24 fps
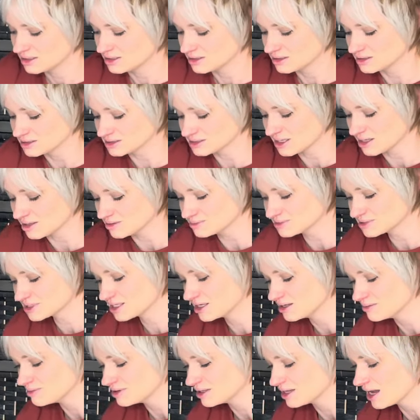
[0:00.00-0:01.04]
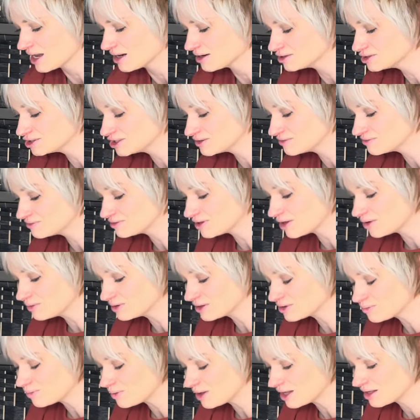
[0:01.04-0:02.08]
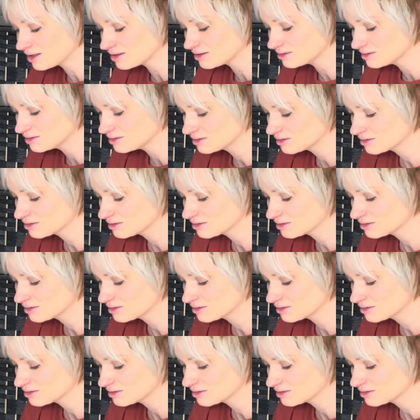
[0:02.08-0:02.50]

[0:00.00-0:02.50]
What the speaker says: This helps keep the energy flowing well,